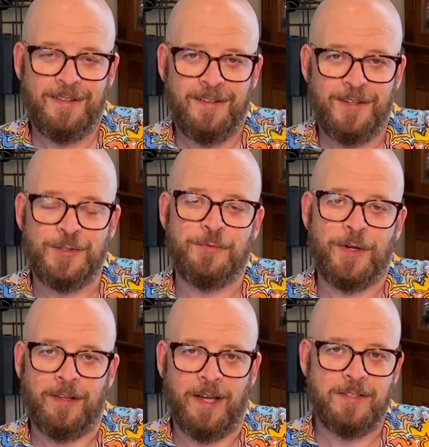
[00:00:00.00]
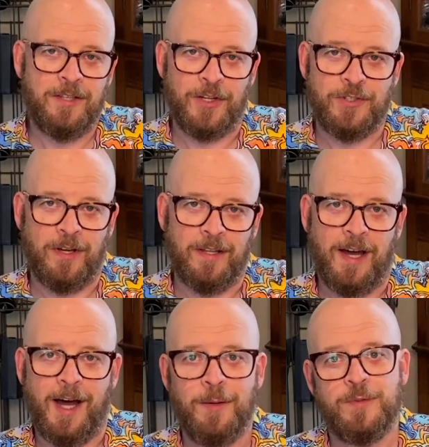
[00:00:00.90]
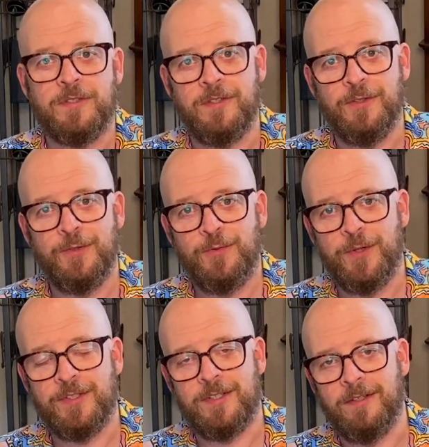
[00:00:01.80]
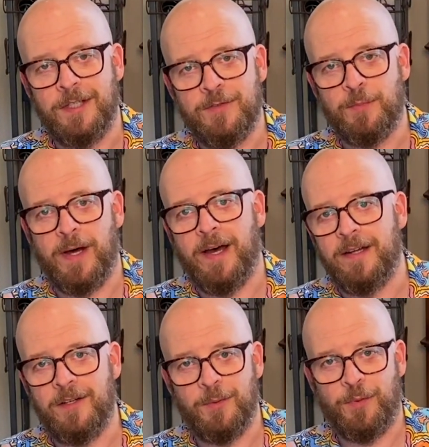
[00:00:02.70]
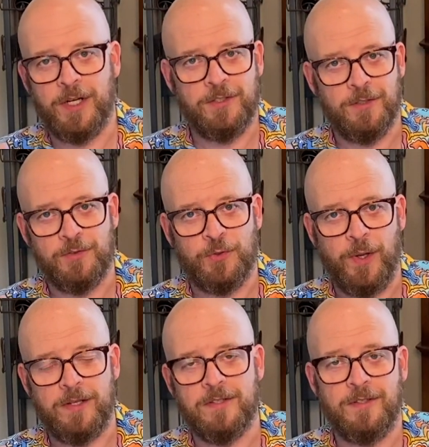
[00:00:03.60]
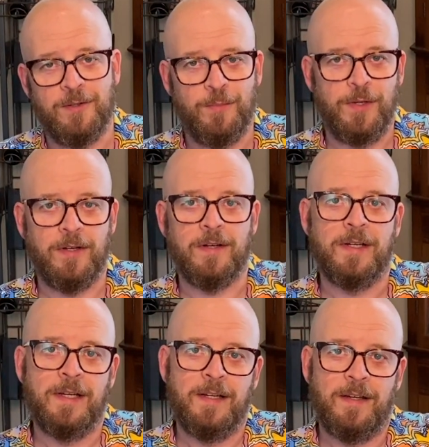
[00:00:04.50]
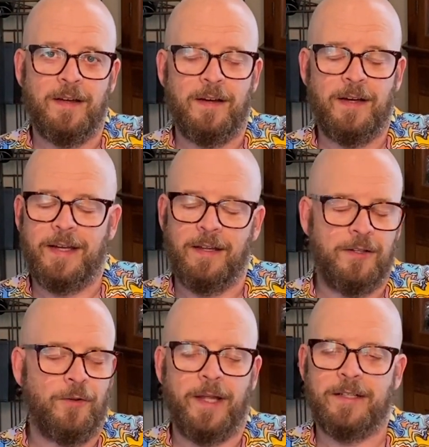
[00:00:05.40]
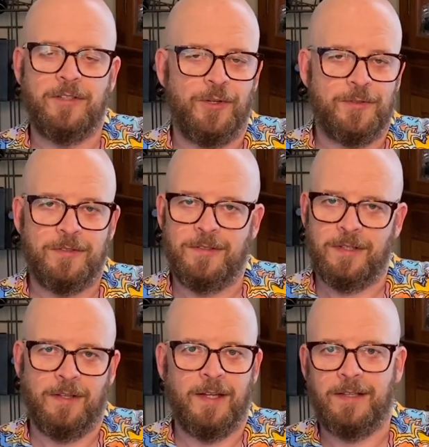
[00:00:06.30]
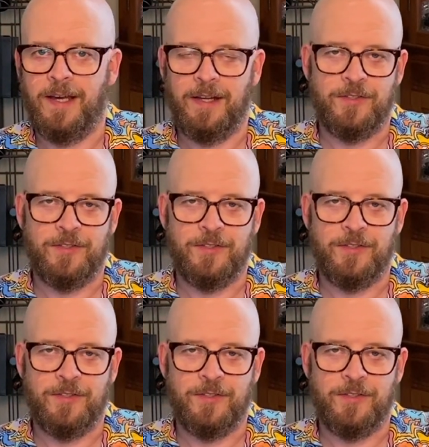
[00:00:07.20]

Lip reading: There's a very light touch on the hops too, which leaves behind an impression of sweetness in the beer. Again, no lactose, nothing like that.